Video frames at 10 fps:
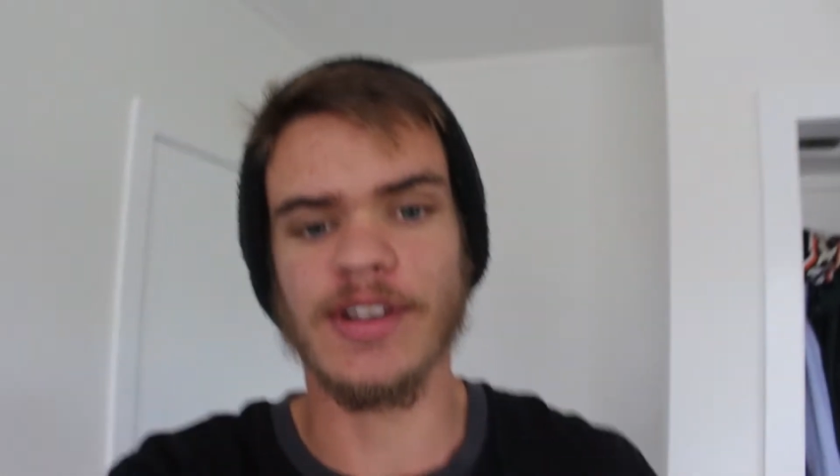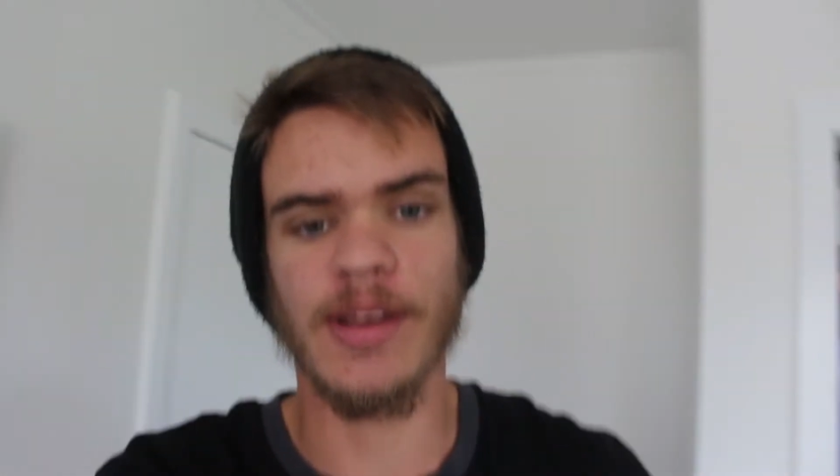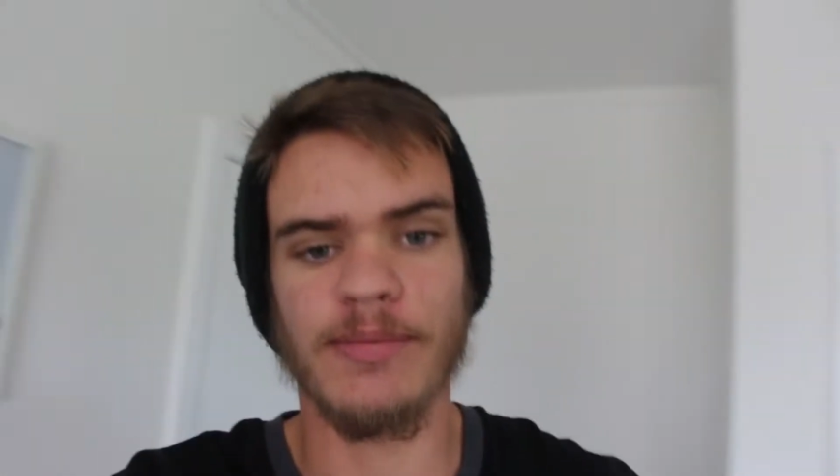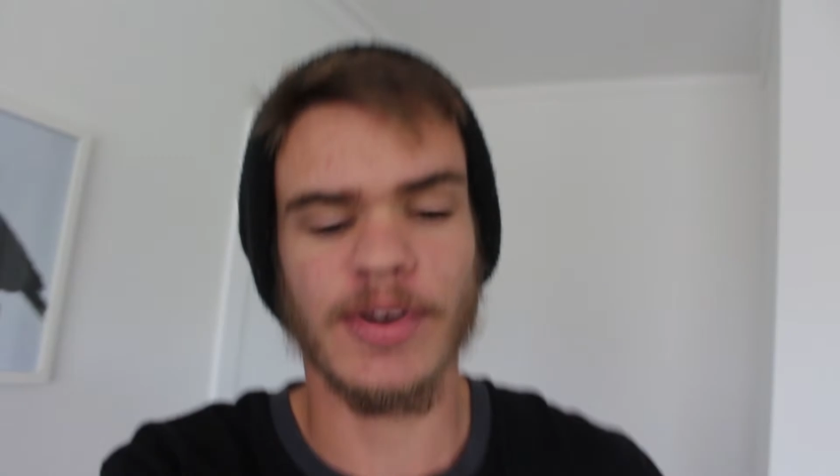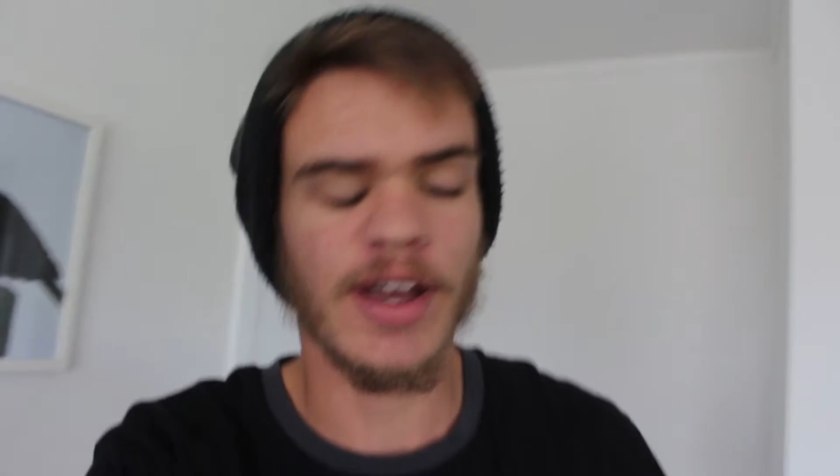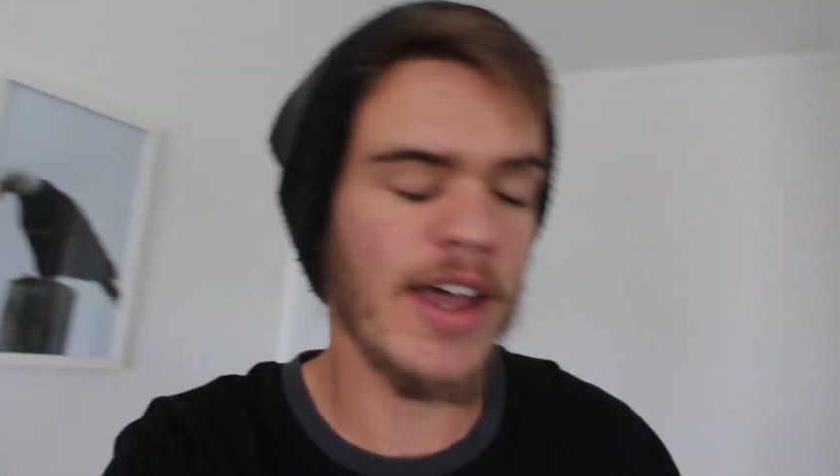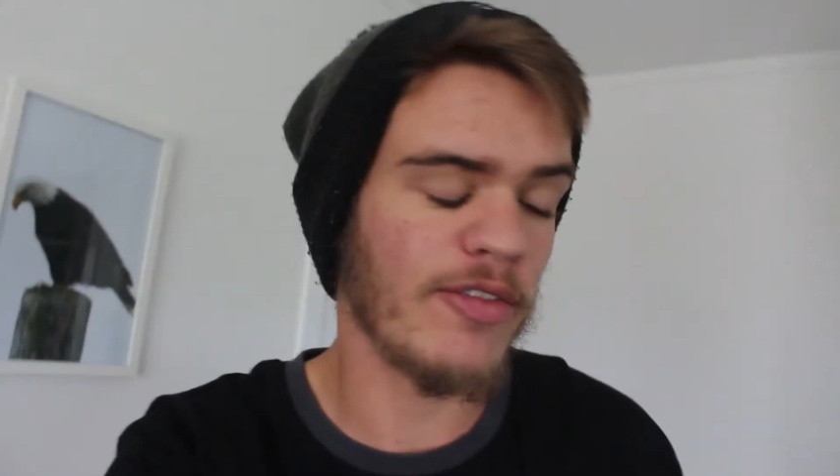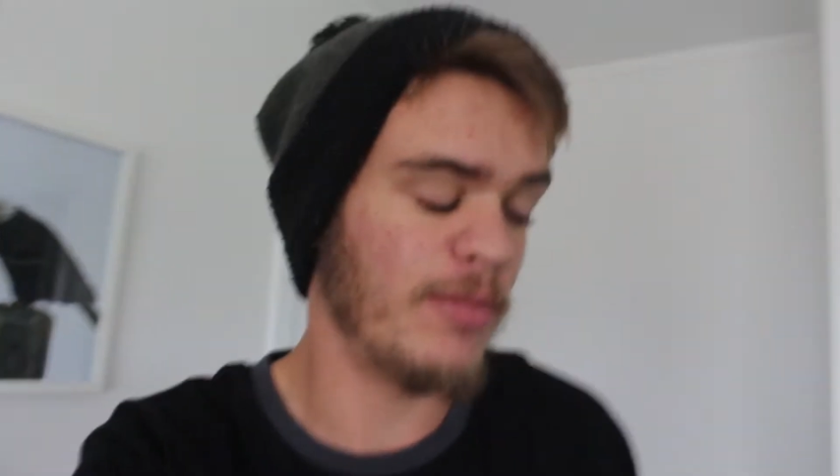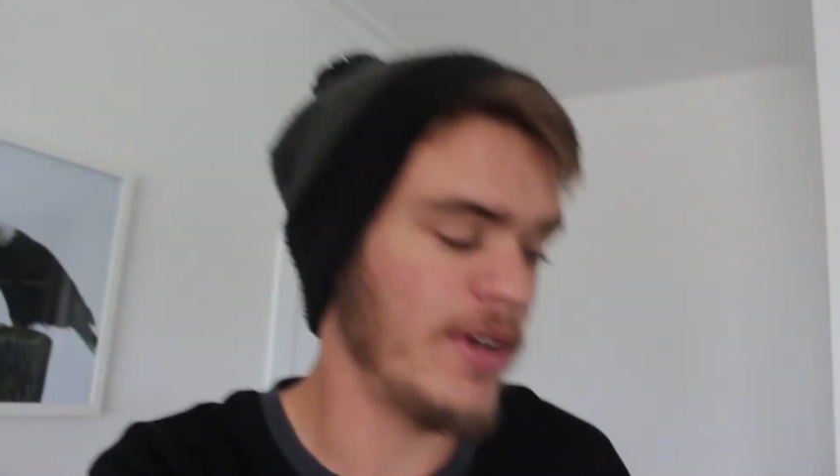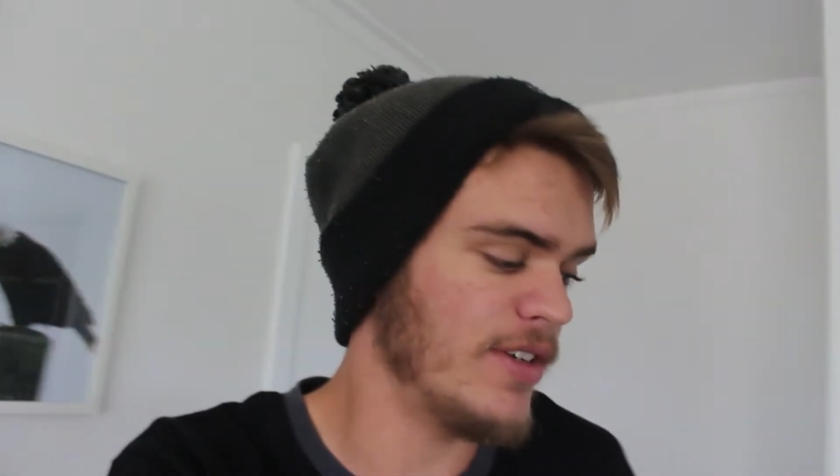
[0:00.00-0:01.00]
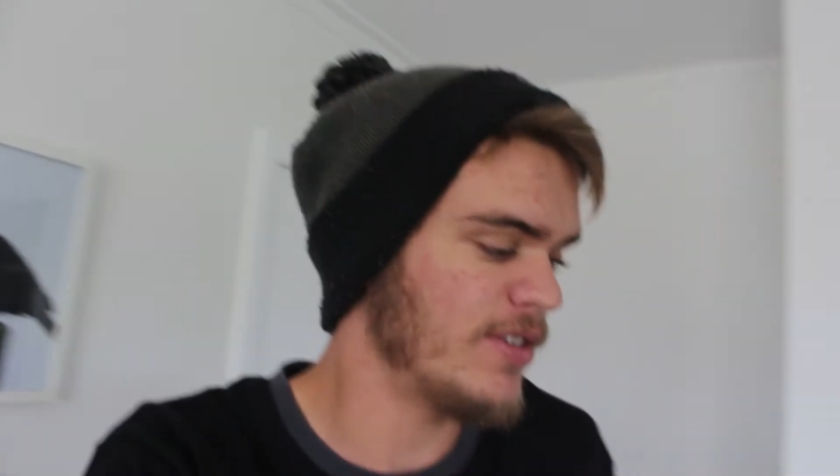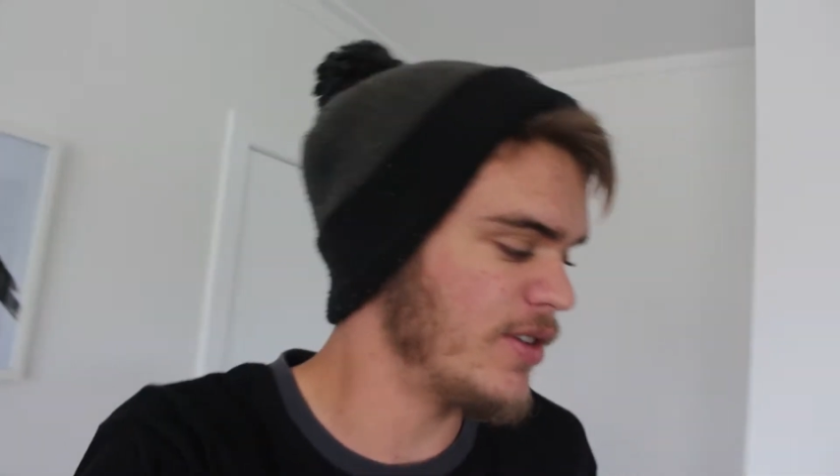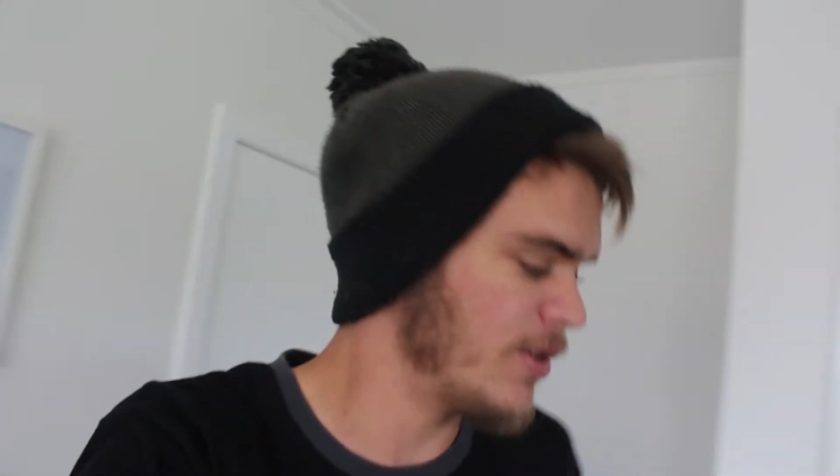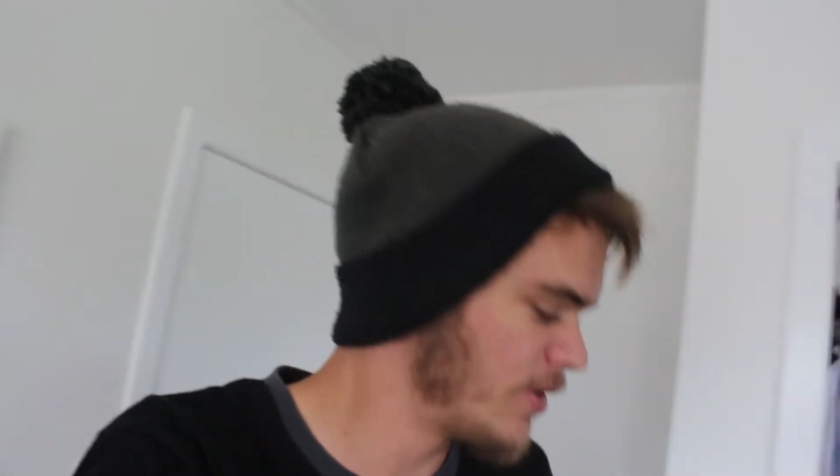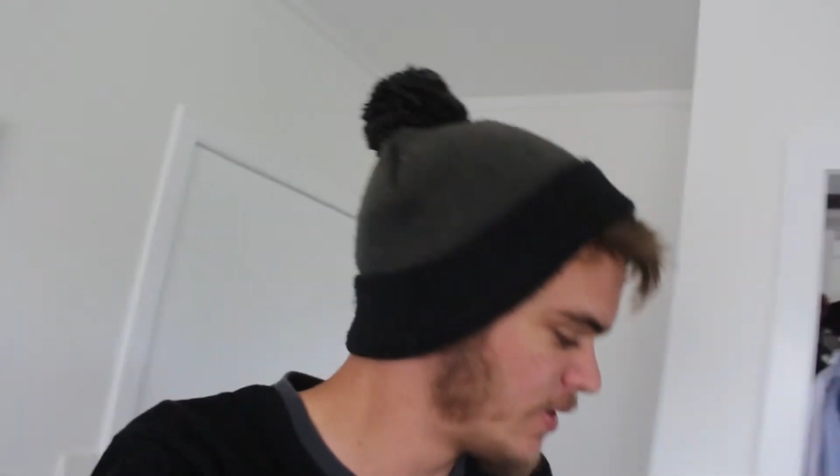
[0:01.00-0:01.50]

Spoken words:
game. I have a PS2,